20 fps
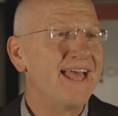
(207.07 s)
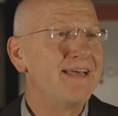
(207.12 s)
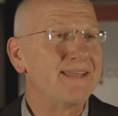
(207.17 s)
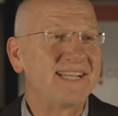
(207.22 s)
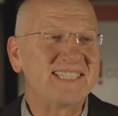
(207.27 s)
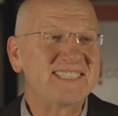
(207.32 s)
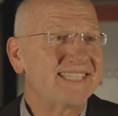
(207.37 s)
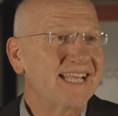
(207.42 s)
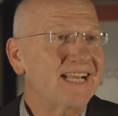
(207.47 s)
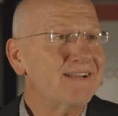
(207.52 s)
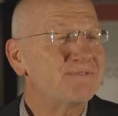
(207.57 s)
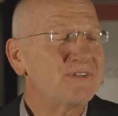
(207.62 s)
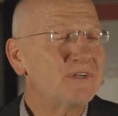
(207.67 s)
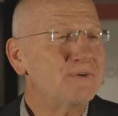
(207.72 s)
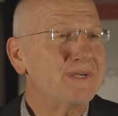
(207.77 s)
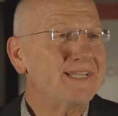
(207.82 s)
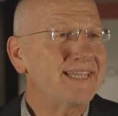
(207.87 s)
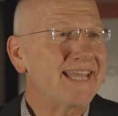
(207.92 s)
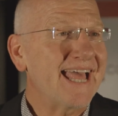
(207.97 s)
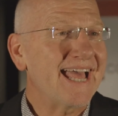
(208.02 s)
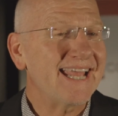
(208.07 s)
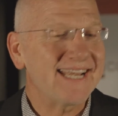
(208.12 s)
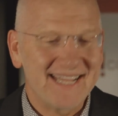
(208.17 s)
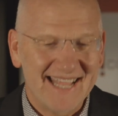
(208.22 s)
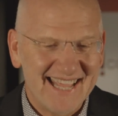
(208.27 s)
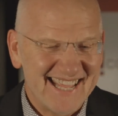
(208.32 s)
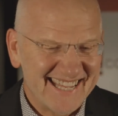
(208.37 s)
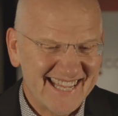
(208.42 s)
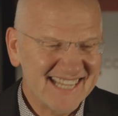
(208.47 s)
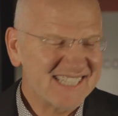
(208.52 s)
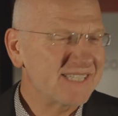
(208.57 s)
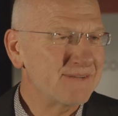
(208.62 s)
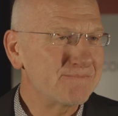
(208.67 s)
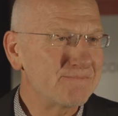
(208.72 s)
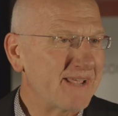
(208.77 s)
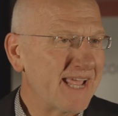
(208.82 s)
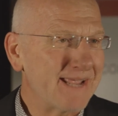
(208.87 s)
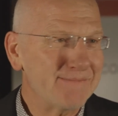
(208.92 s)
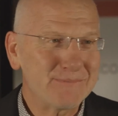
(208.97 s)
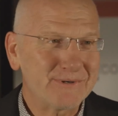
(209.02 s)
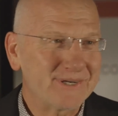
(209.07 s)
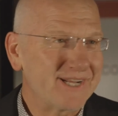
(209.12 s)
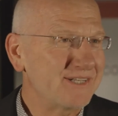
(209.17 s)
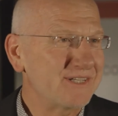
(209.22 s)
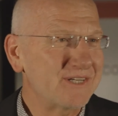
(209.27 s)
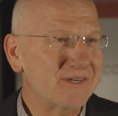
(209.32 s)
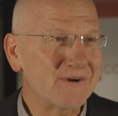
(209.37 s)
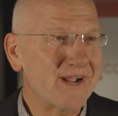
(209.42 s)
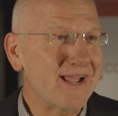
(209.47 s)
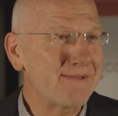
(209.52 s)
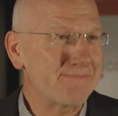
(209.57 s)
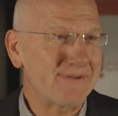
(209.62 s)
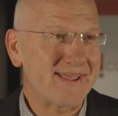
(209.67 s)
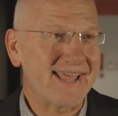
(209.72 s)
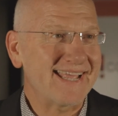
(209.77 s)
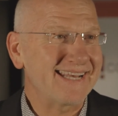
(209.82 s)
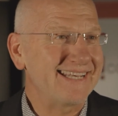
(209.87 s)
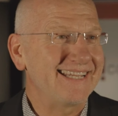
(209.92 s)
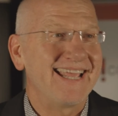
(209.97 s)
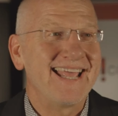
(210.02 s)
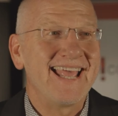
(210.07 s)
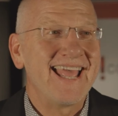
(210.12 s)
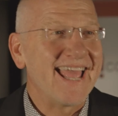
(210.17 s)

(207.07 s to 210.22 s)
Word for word: Instead of doing that, get some paper, get your iPad,